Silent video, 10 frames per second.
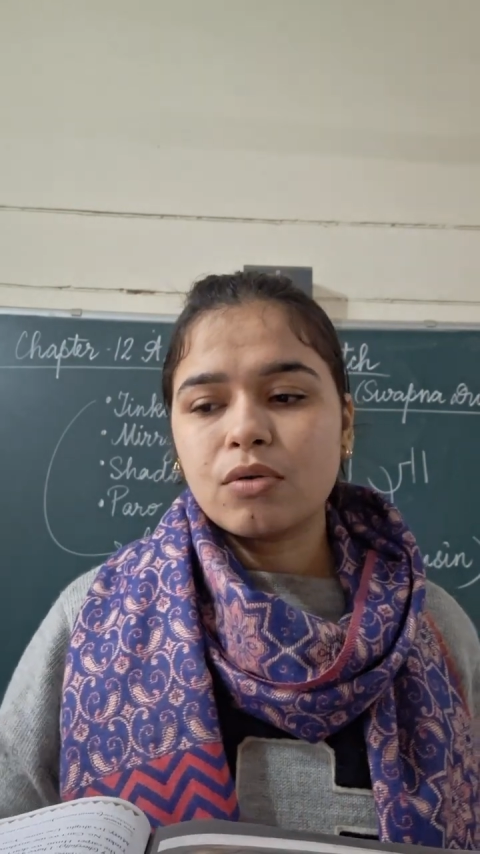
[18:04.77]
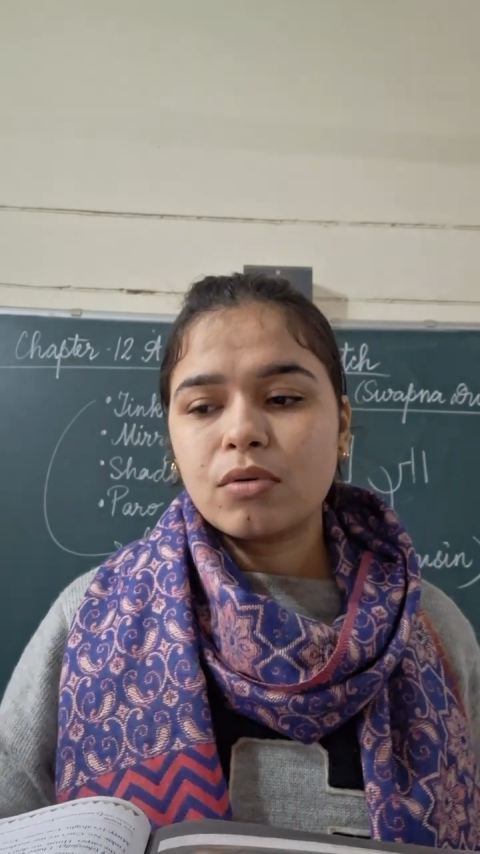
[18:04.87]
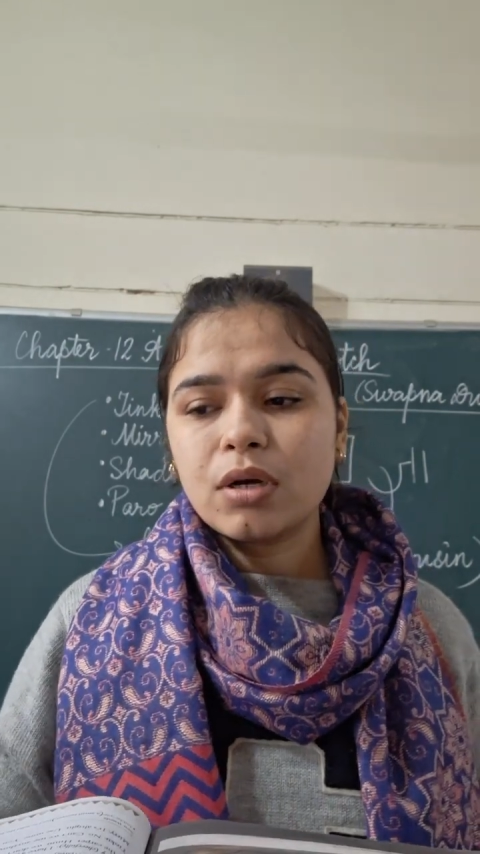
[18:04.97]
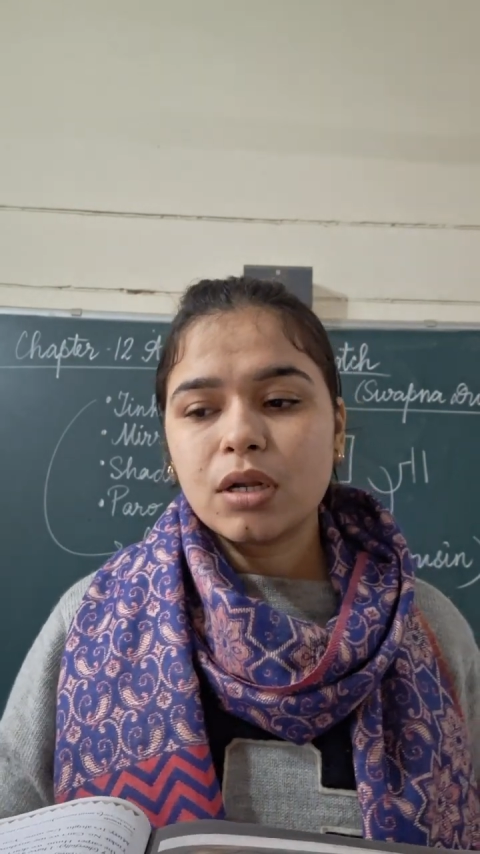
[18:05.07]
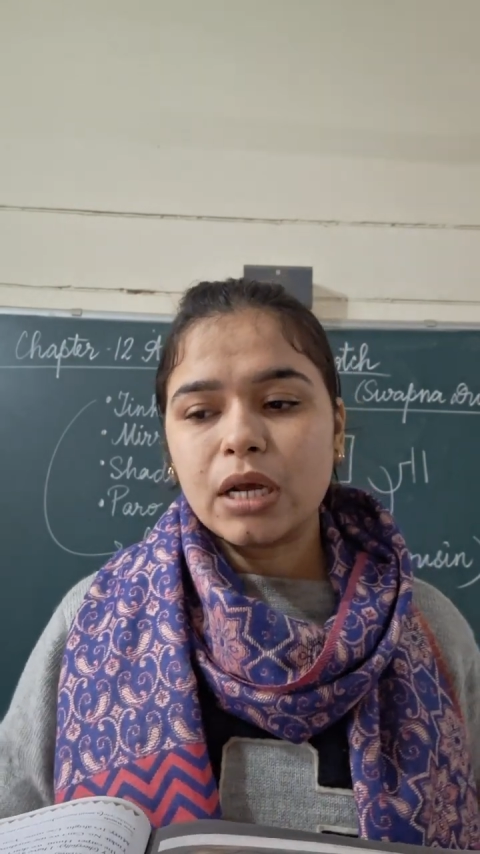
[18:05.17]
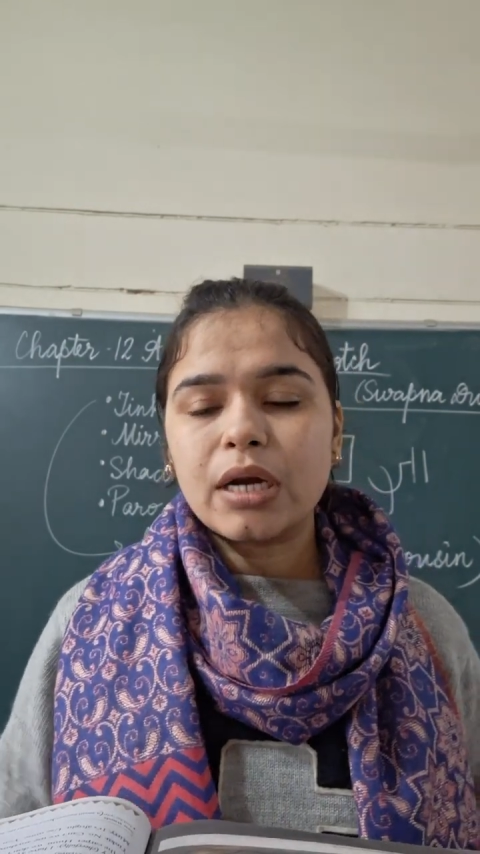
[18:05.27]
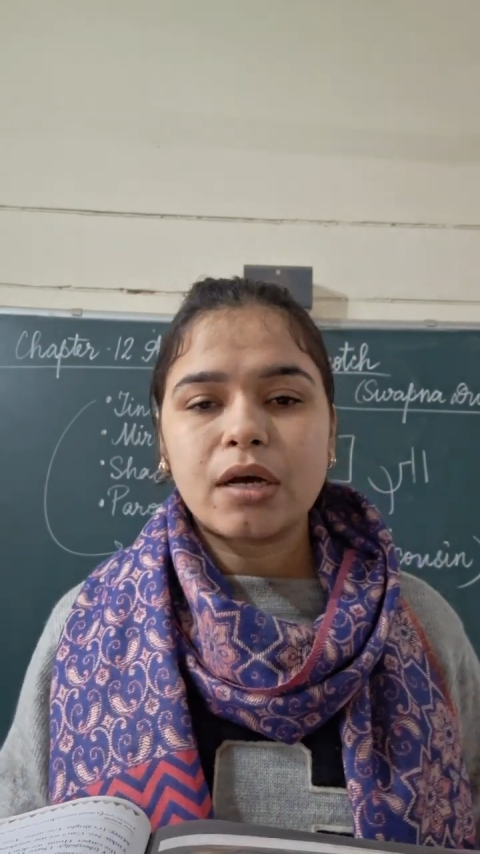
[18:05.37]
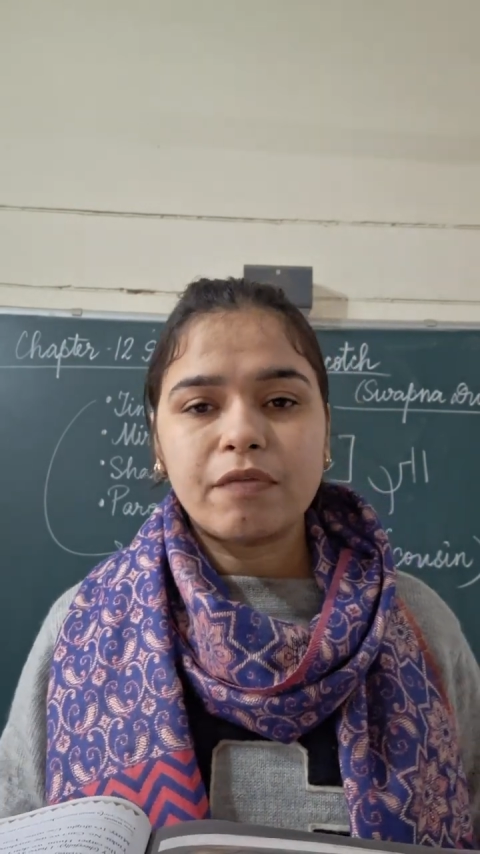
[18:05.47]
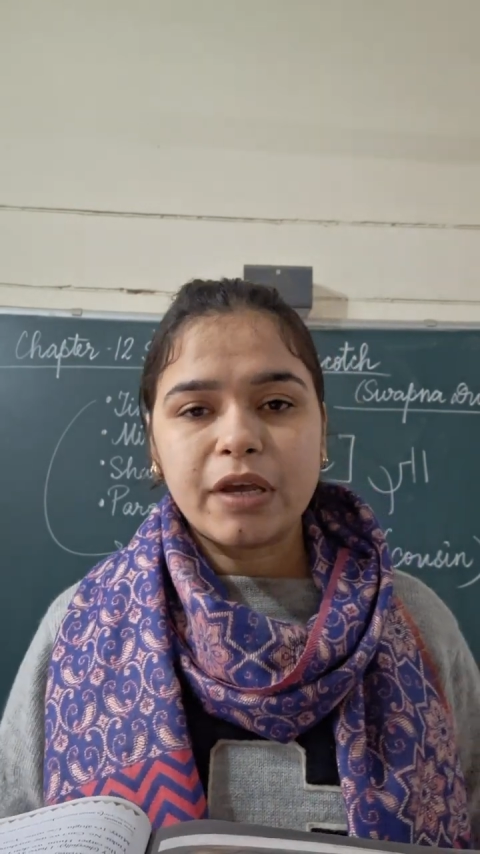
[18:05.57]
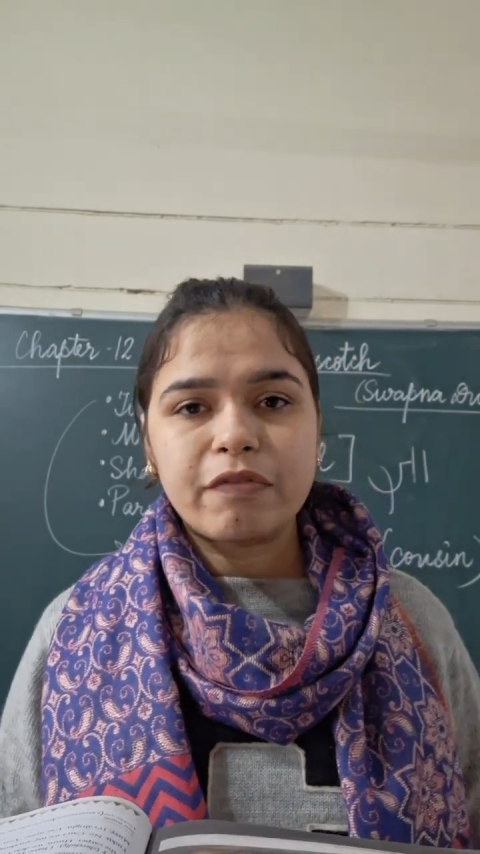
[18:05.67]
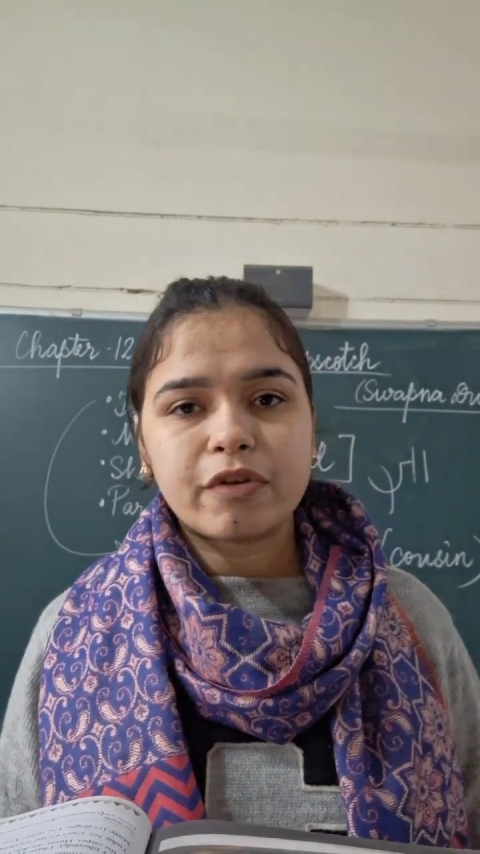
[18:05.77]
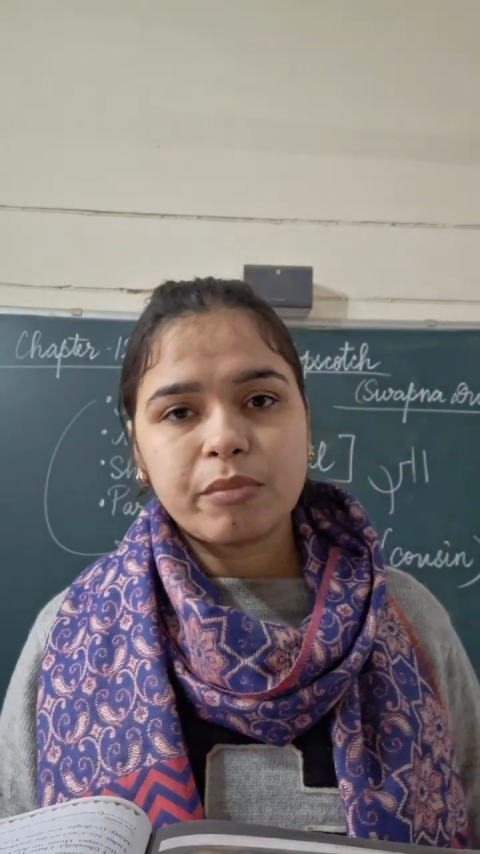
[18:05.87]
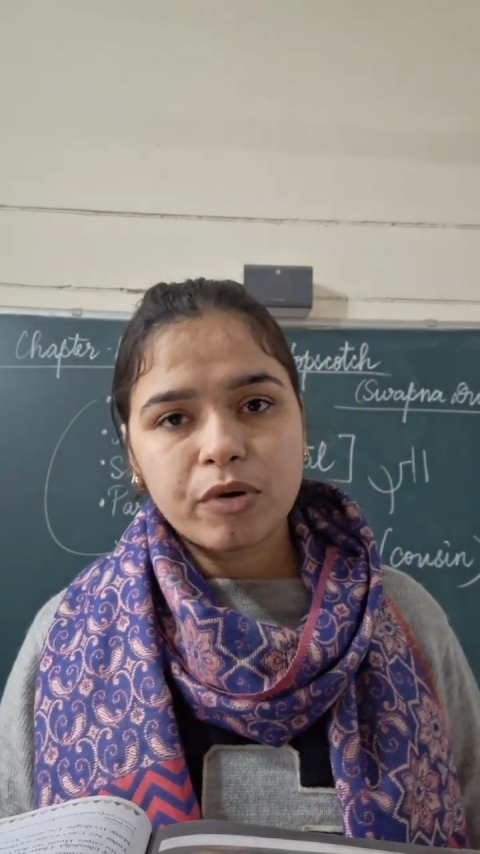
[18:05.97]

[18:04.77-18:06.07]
Don't get away from